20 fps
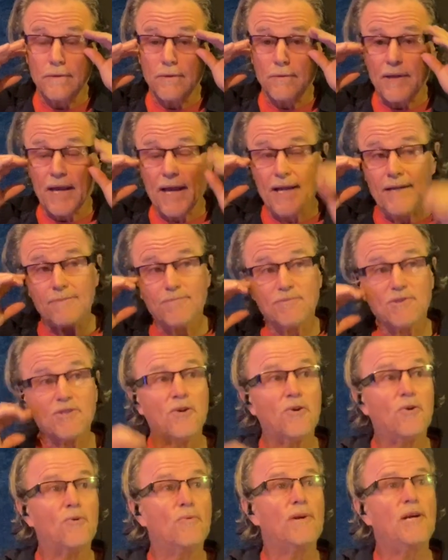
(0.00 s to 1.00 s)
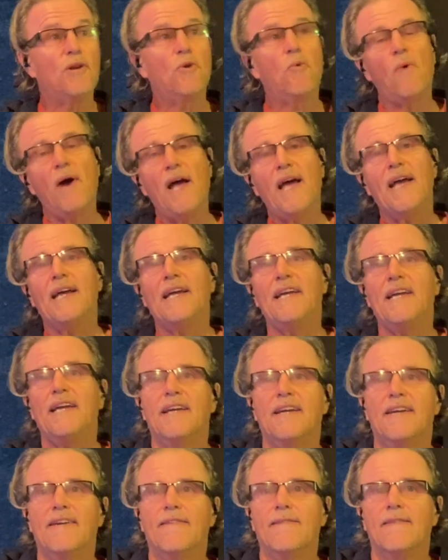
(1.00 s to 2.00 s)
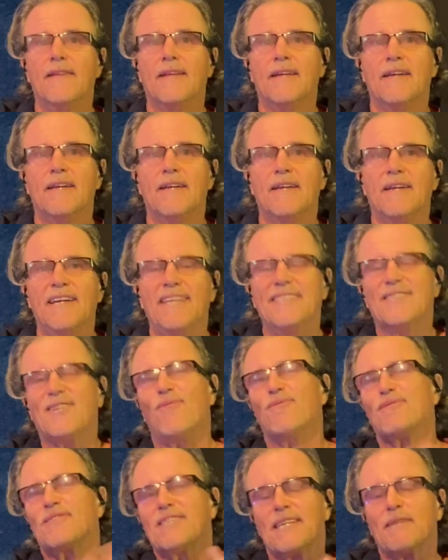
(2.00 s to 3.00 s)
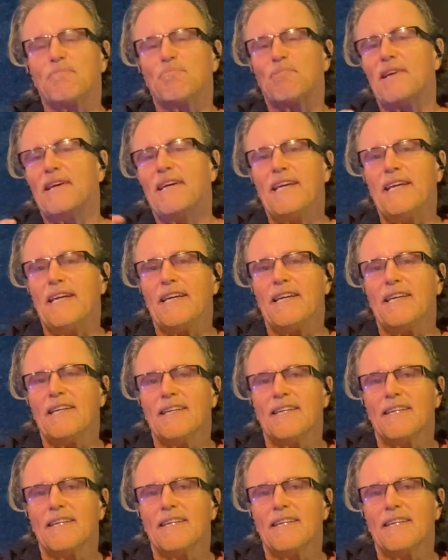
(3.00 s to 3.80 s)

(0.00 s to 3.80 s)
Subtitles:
Okay, so in a way, it's almost like playing